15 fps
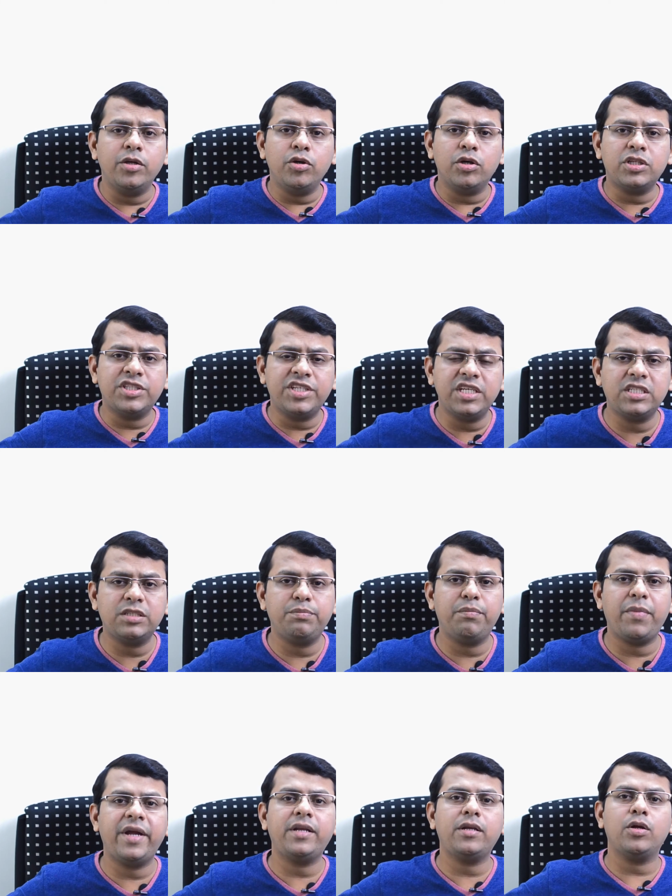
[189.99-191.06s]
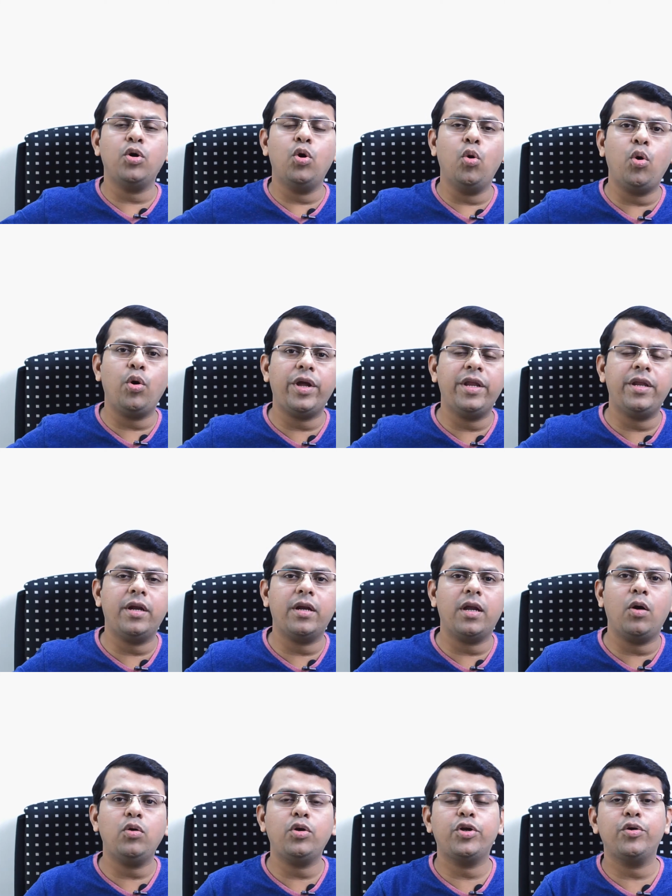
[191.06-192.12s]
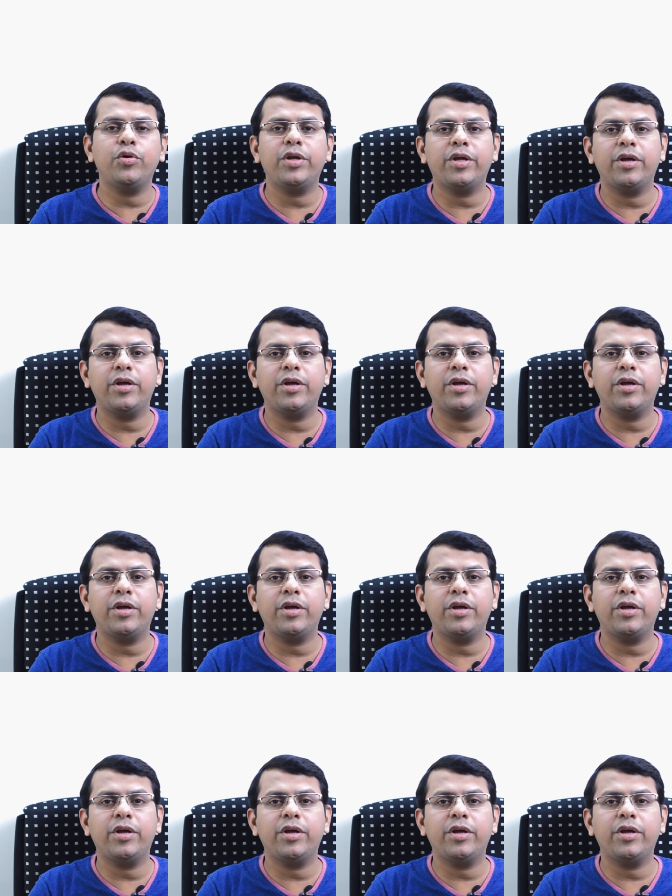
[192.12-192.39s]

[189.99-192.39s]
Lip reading: Your chest might go in and out during